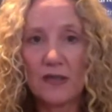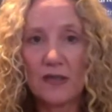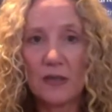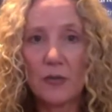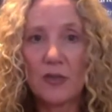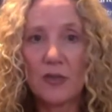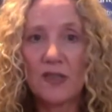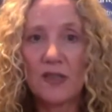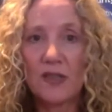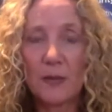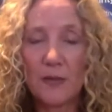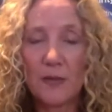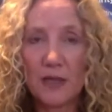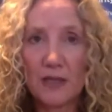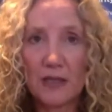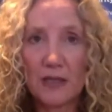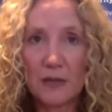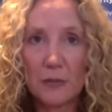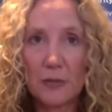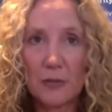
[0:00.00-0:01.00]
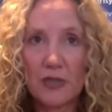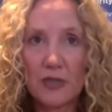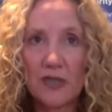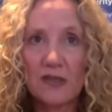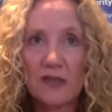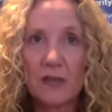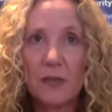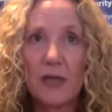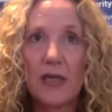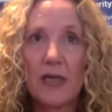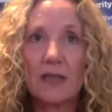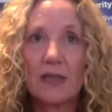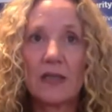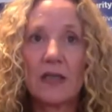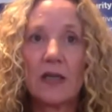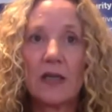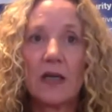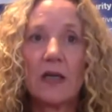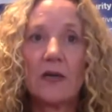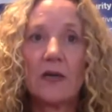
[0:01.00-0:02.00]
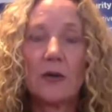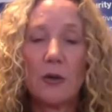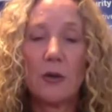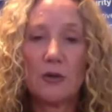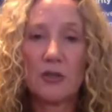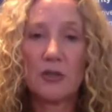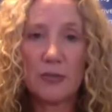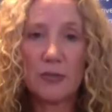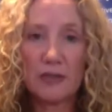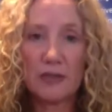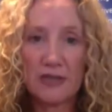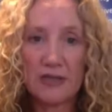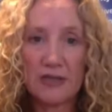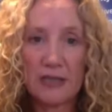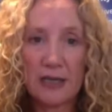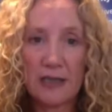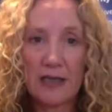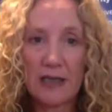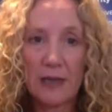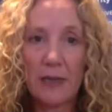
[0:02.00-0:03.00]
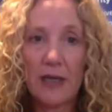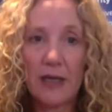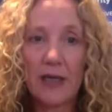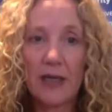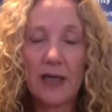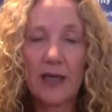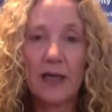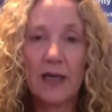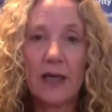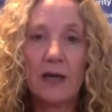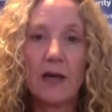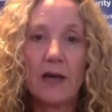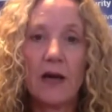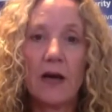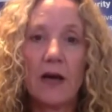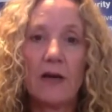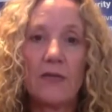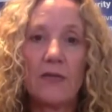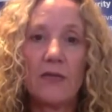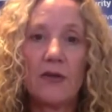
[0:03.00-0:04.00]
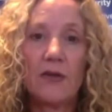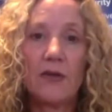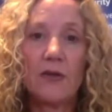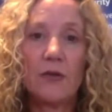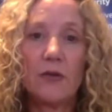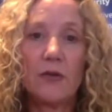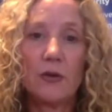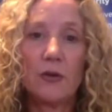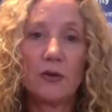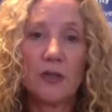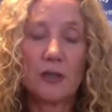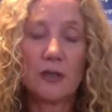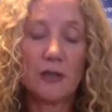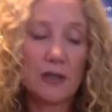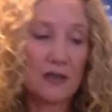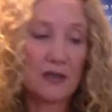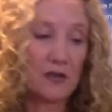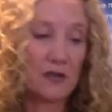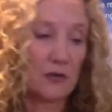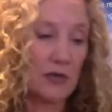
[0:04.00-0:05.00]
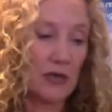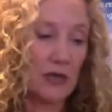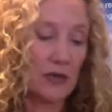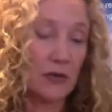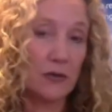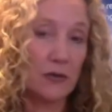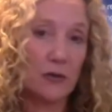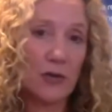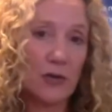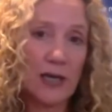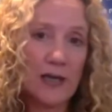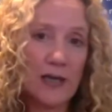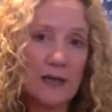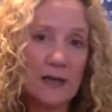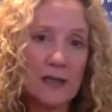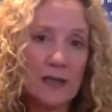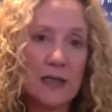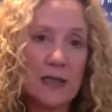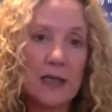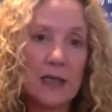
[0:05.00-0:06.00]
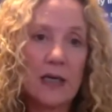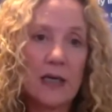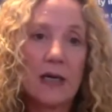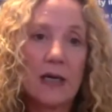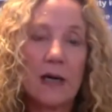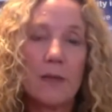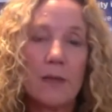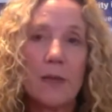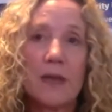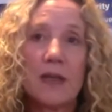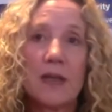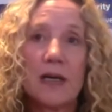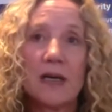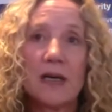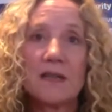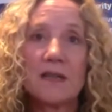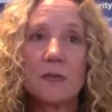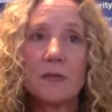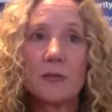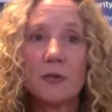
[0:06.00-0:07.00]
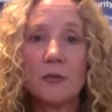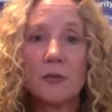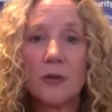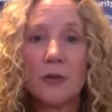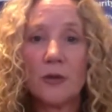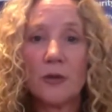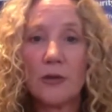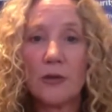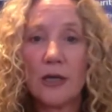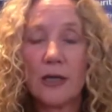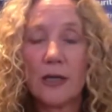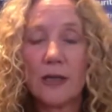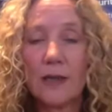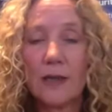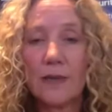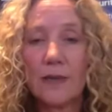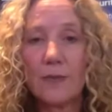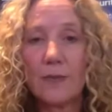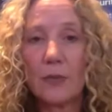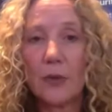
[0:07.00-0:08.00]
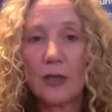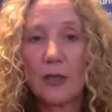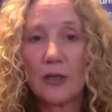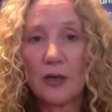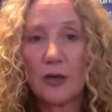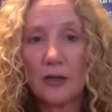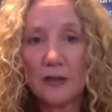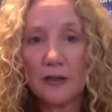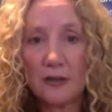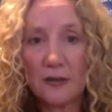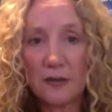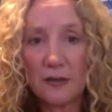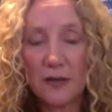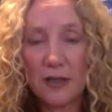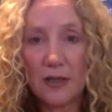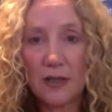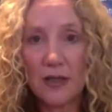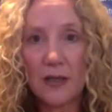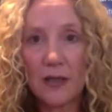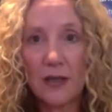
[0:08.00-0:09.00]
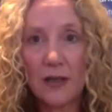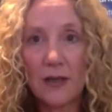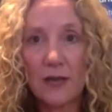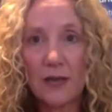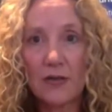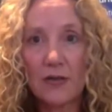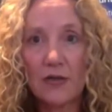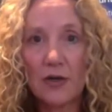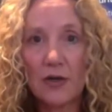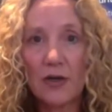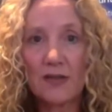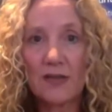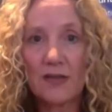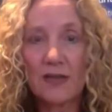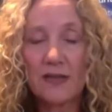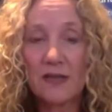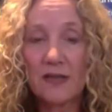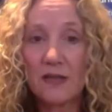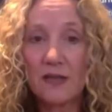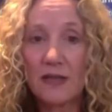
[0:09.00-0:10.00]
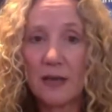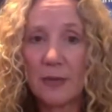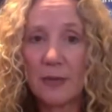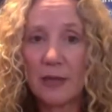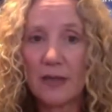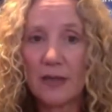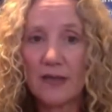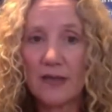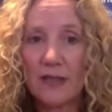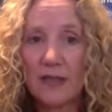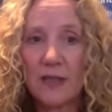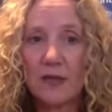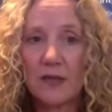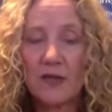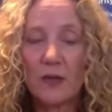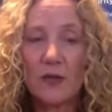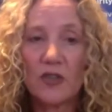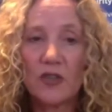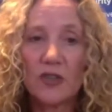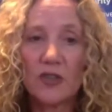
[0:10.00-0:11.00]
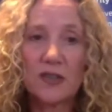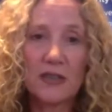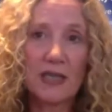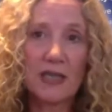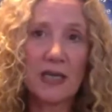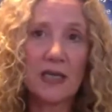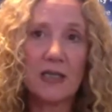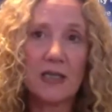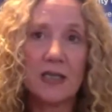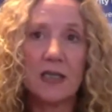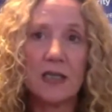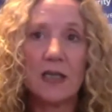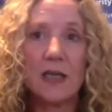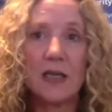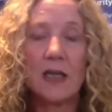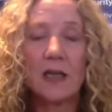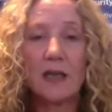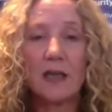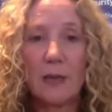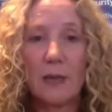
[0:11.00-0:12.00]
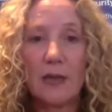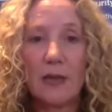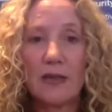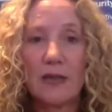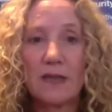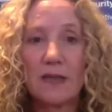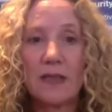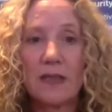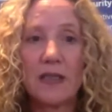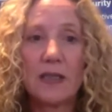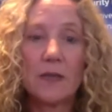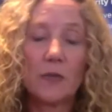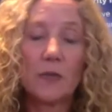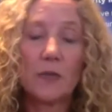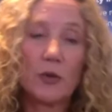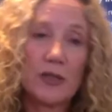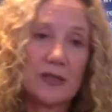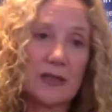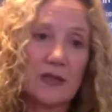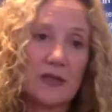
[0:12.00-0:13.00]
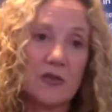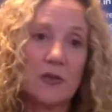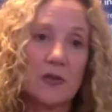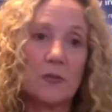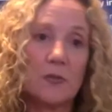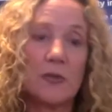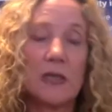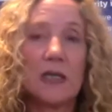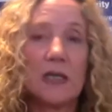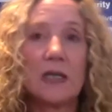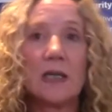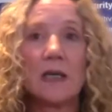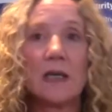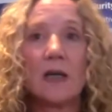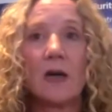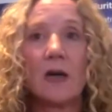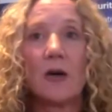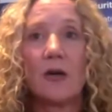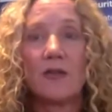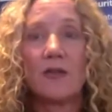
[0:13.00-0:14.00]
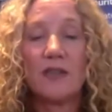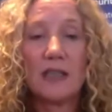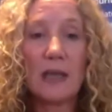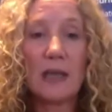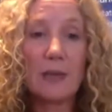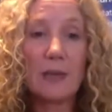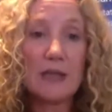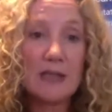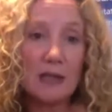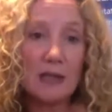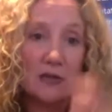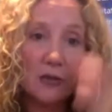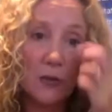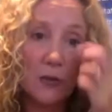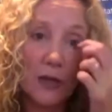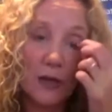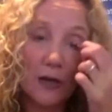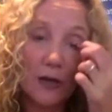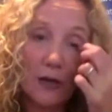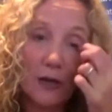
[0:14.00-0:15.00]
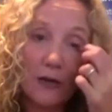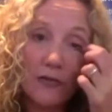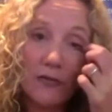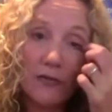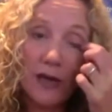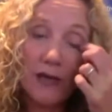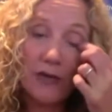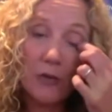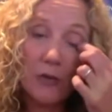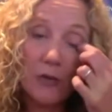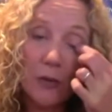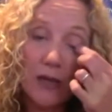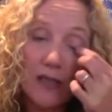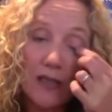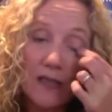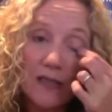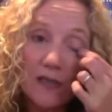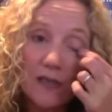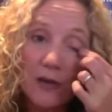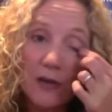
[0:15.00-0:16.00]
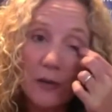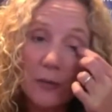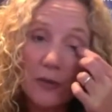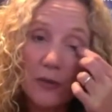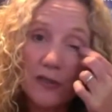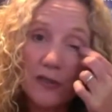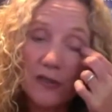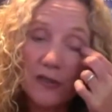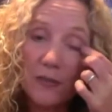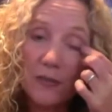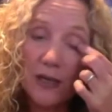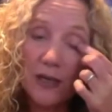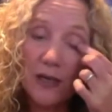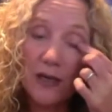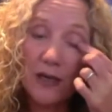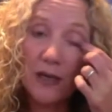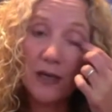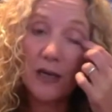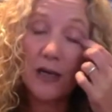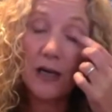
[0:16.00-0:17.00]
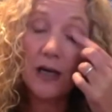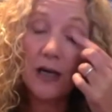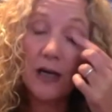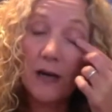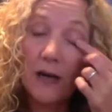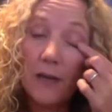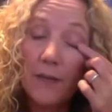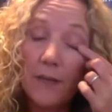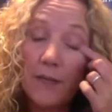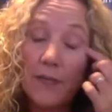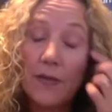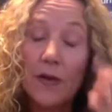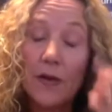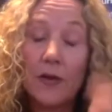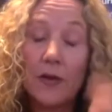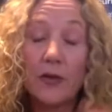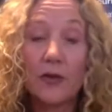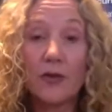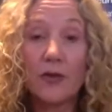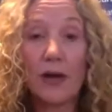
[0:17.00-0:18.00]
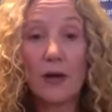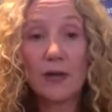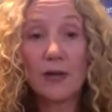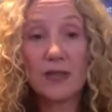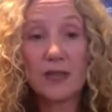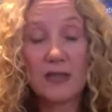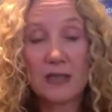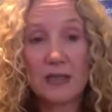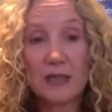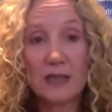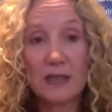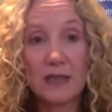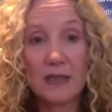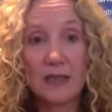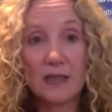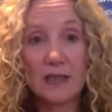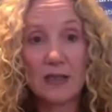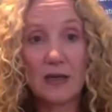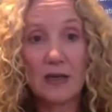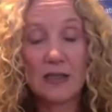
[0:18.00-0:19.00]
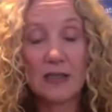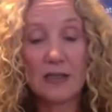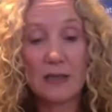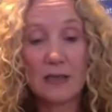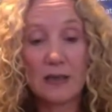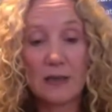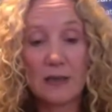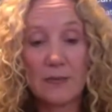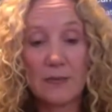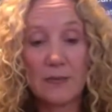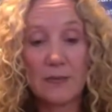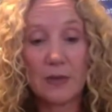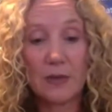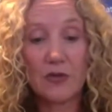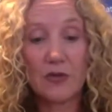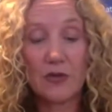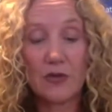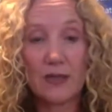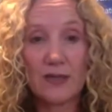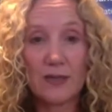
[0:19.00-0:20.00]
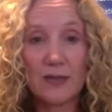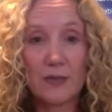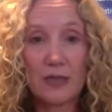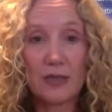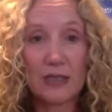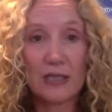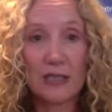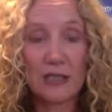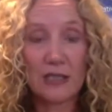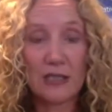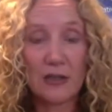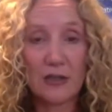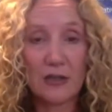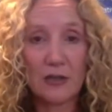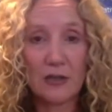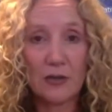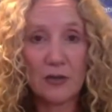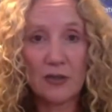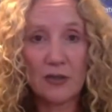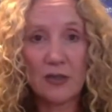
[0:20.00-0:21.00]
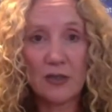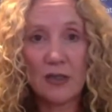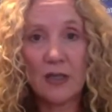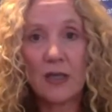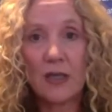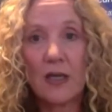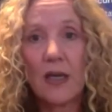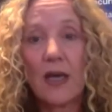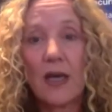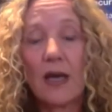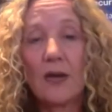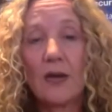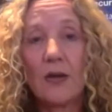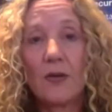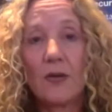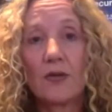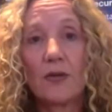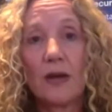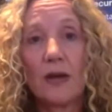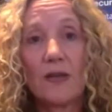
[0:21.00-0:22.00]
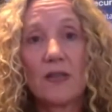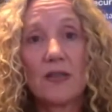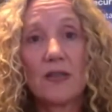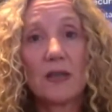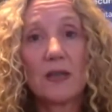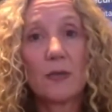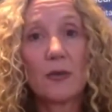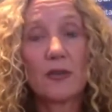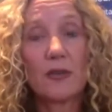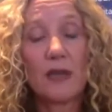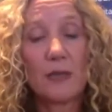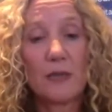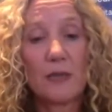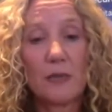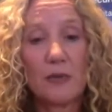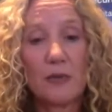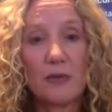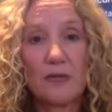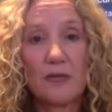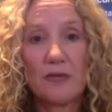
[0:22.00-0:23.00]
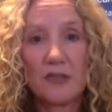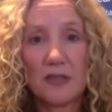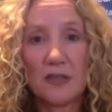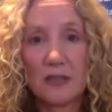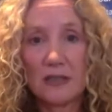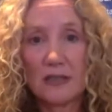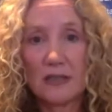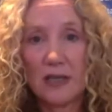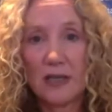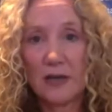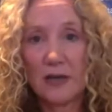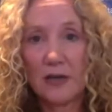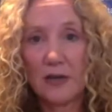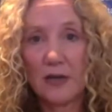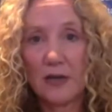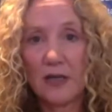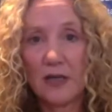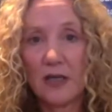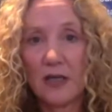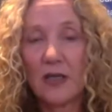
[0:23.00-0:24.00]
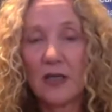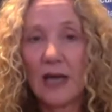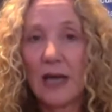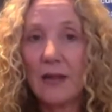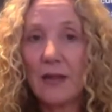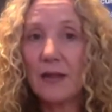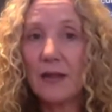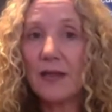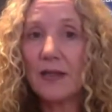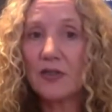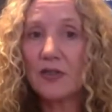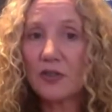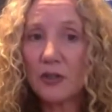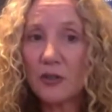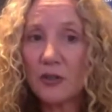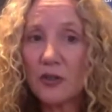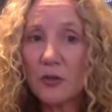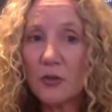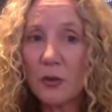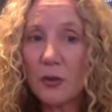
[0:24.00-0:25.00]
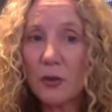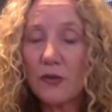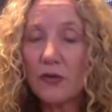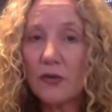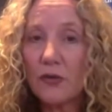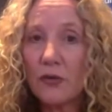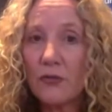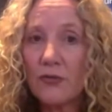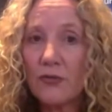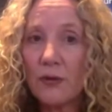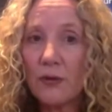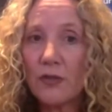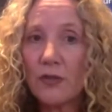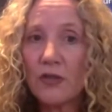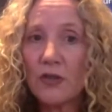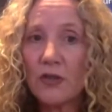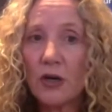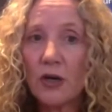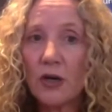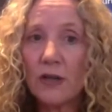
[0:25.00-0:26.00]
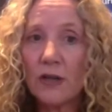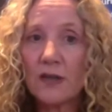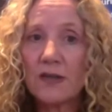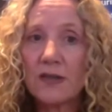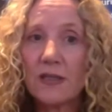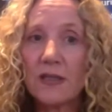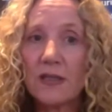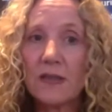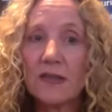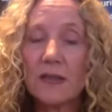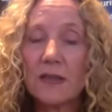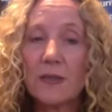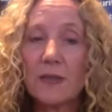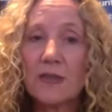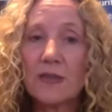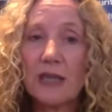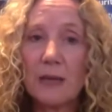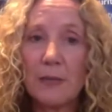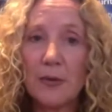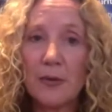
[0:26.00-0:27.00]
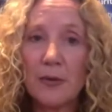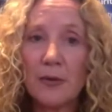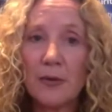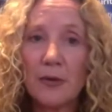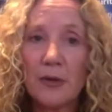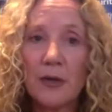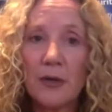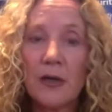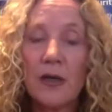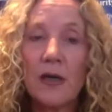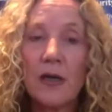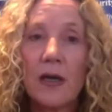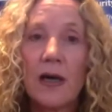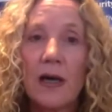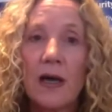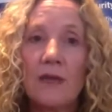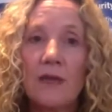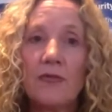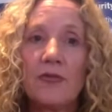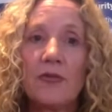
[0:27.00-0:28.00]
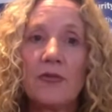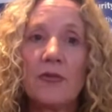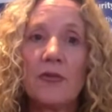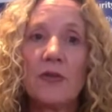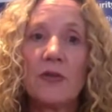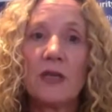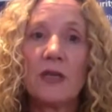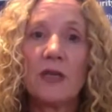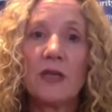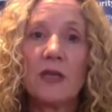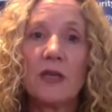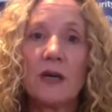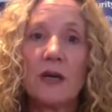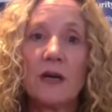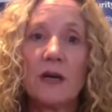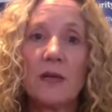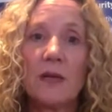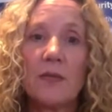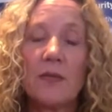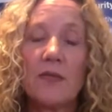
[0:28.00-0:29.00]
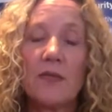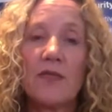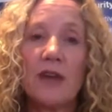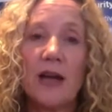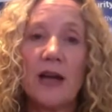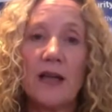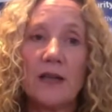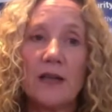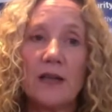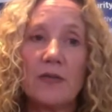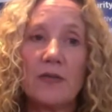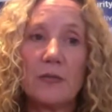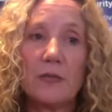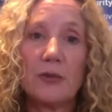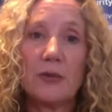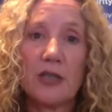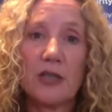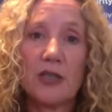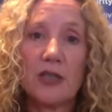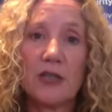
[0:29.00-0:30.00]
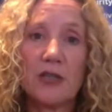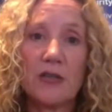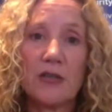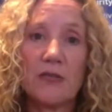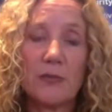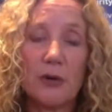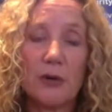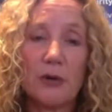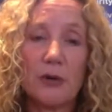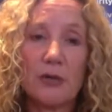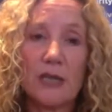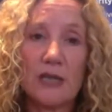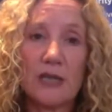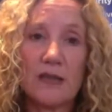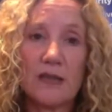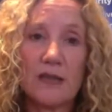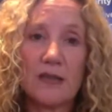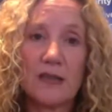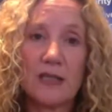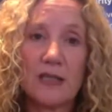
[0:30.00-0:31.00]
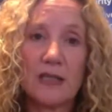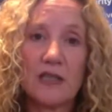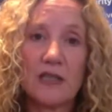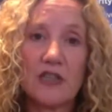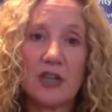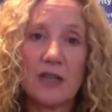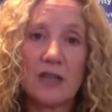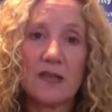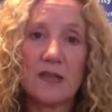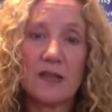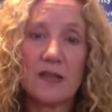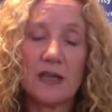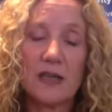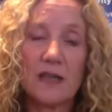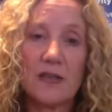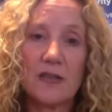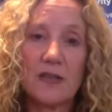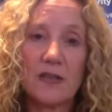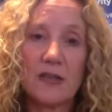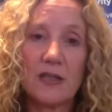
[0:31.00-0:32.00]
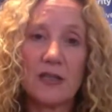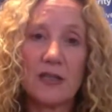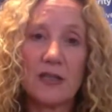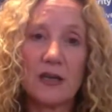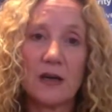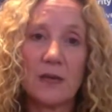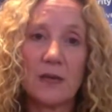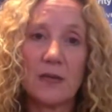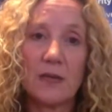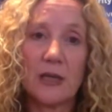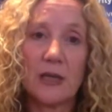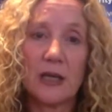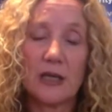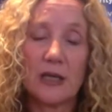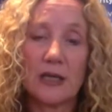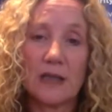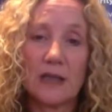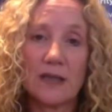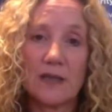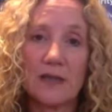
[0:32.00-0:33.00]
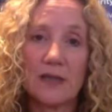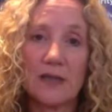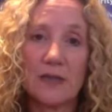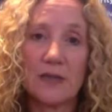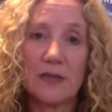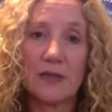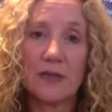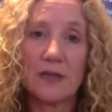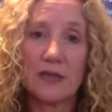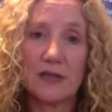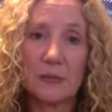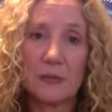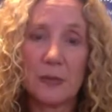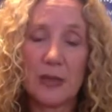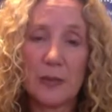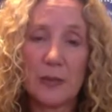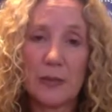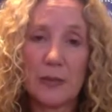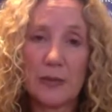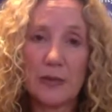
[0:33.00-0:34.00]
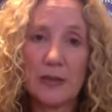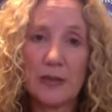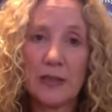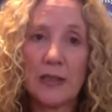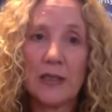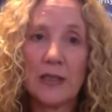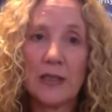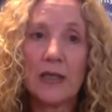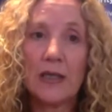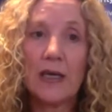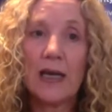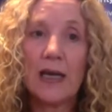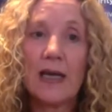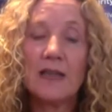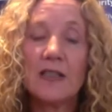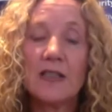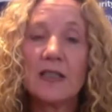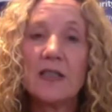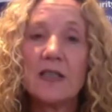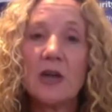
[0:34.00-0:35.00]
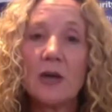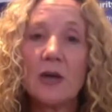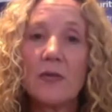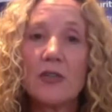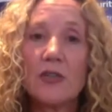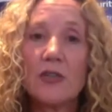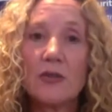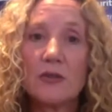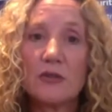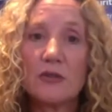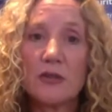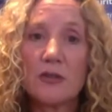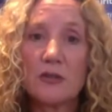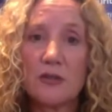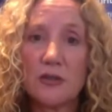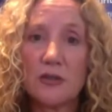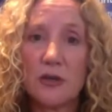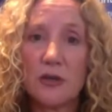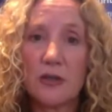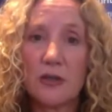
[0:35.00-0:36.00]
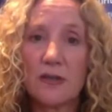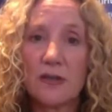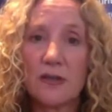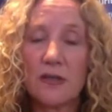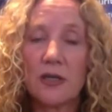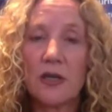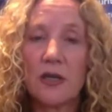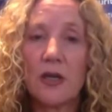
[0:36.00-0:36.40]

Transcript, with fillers: There were some that did participate, notably Vital Kamerhe of the Union Nationale Congolaise. Um, but the Rassemblement um, boycotted the uh, talks, as did the MLC. And so Tshisekedi, the MLC, Moise Katumbi, Olivier Kamitatu, quite a lot of heavyweights did not participate um, on the grounds that it did not um, address some of the key issues and on the grounds that they weren't happy with the facilitator. The Catholic Church withdrew from the talks in September after the um, violent repression of protests in Kinshasa led to the um, killings of several dozen people and did not return to the talks.